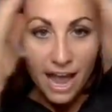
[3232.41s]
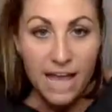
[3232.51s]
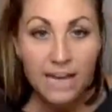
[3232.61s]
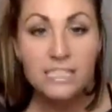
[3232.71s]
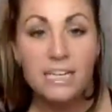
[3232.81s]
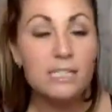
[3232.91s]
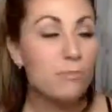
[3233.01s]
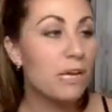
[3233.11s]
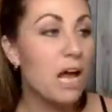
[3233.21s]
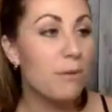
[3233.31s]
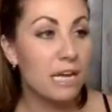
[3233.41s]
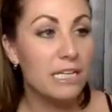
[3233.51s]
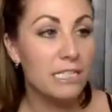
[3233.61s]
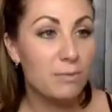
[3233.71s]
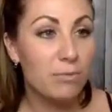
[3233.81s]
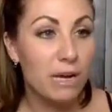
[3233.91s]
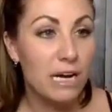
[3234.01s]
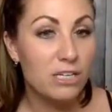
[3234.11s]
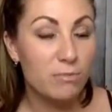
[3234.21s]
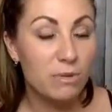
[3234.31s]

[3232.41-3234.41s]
and it doesn't become inspiration,